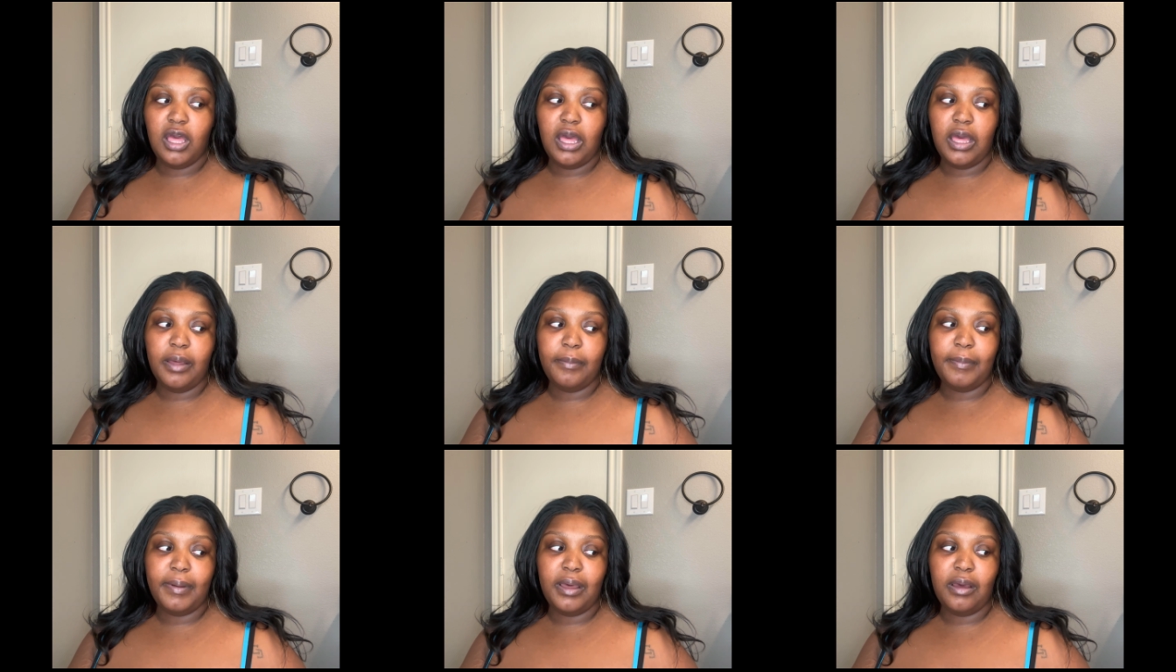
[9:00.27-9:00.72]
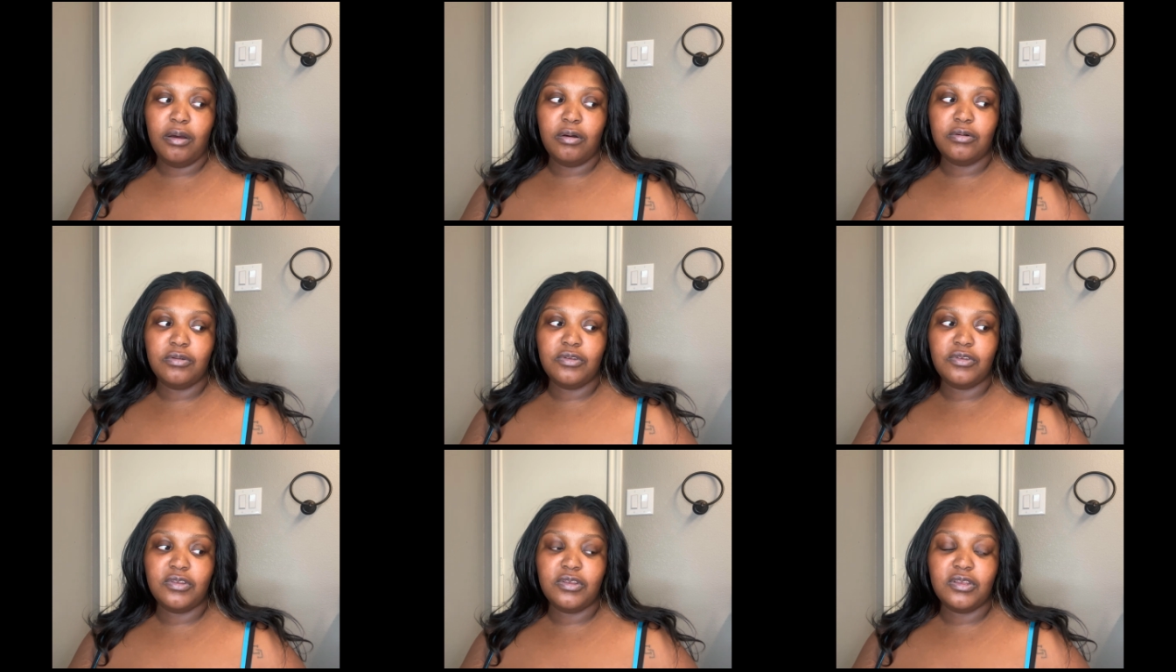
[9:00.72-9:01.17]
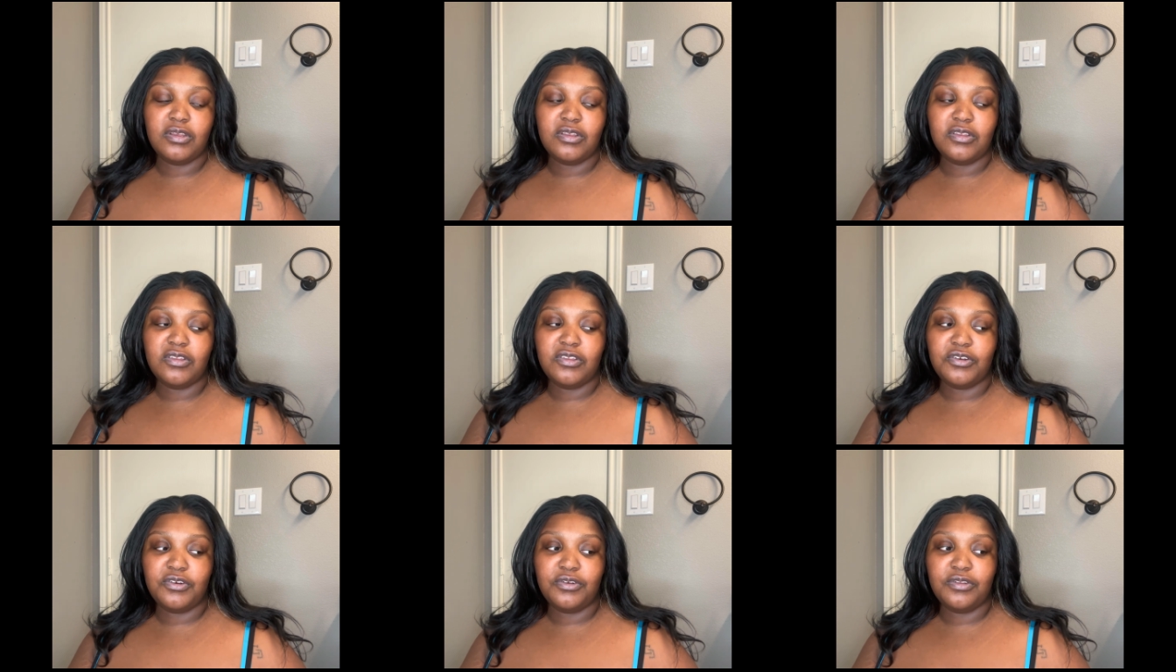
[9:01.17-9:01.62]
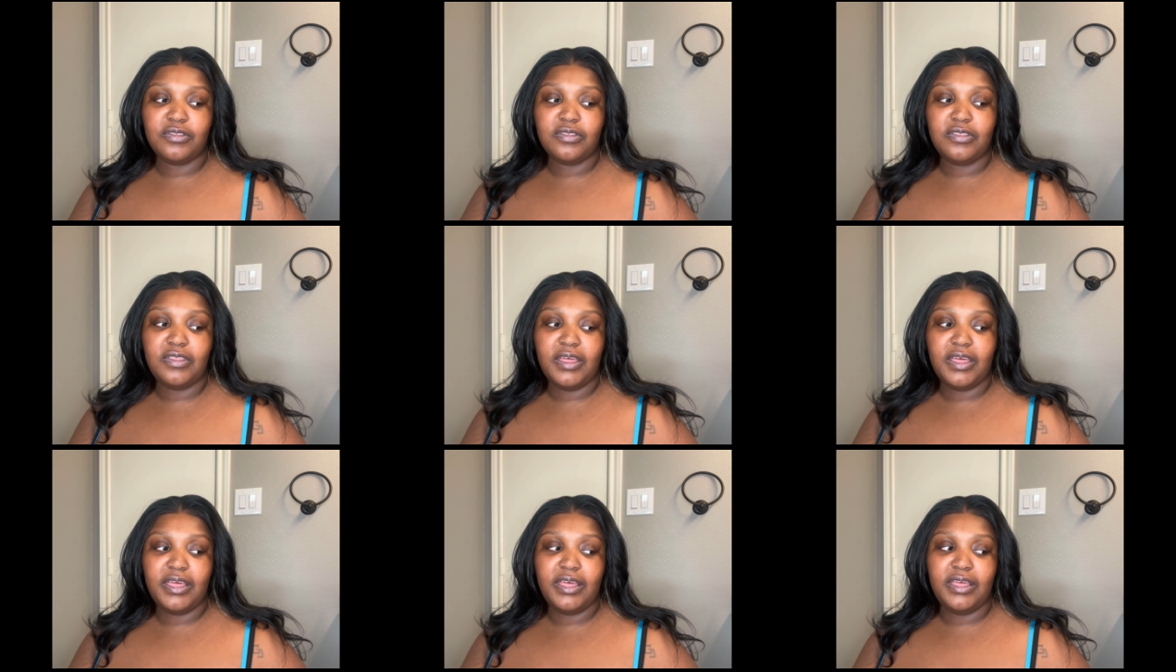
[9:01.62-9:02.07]
about certain
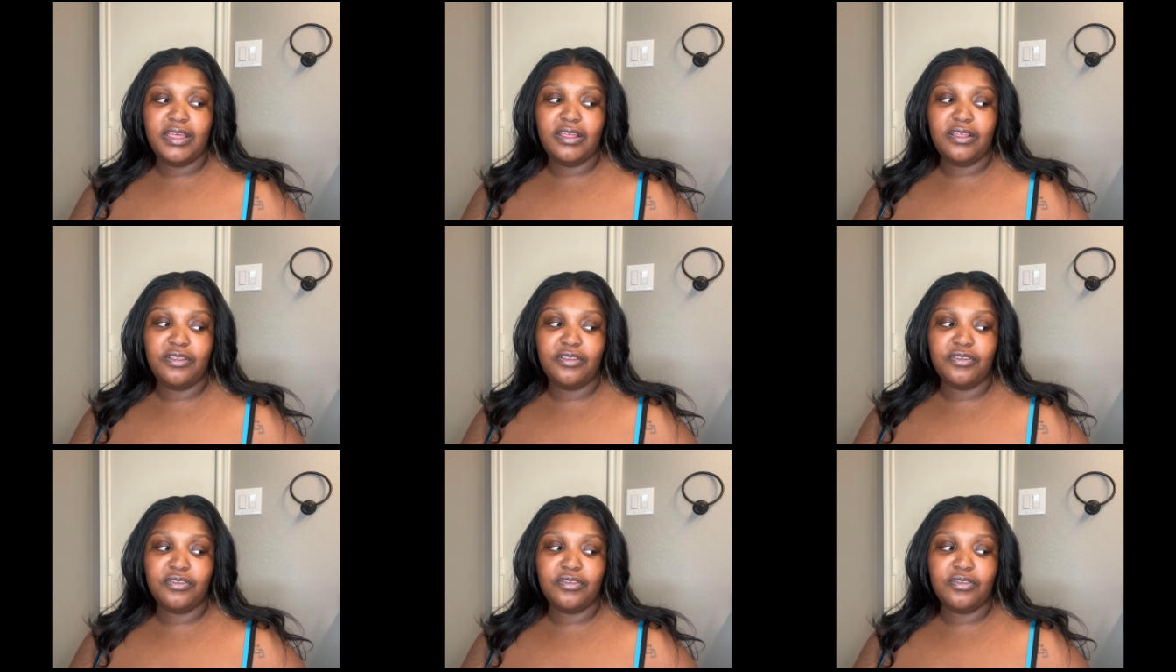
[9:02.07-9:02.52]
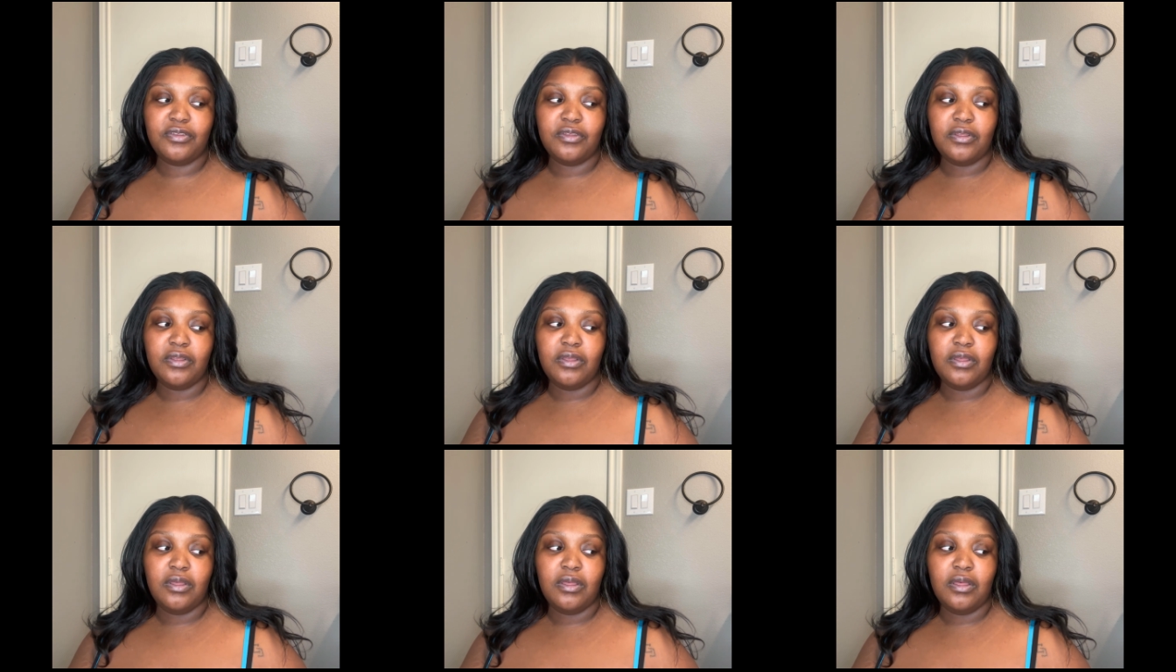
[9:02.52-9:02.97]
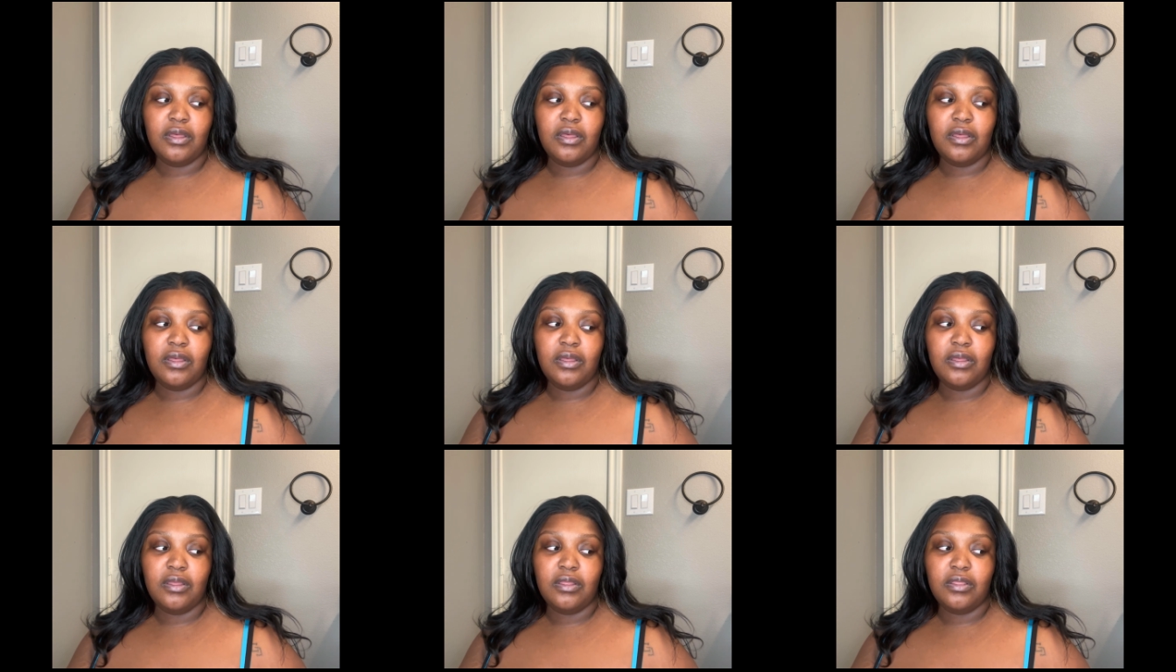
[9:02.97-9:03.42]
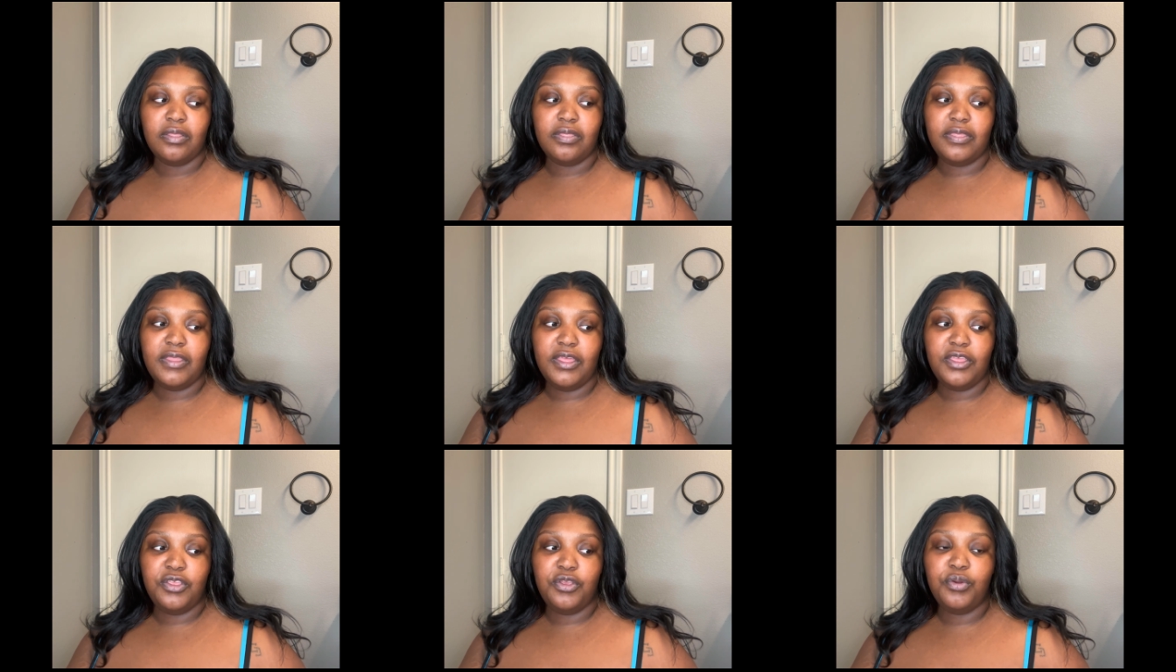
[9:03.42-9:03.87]
things,
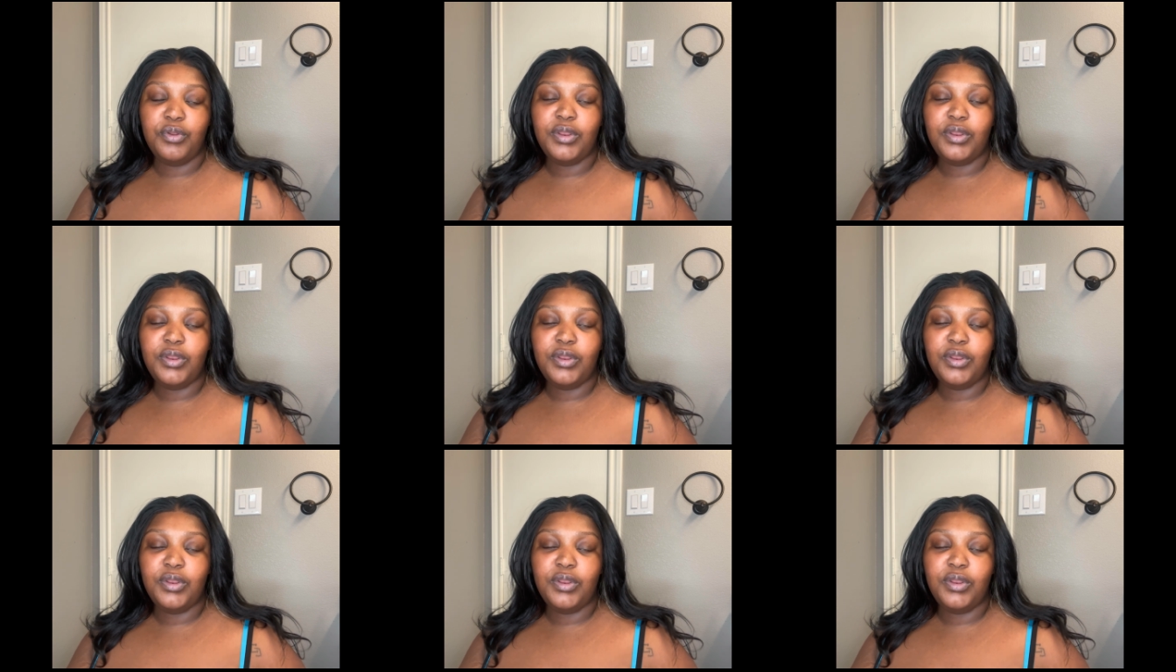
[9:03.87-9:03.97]
then you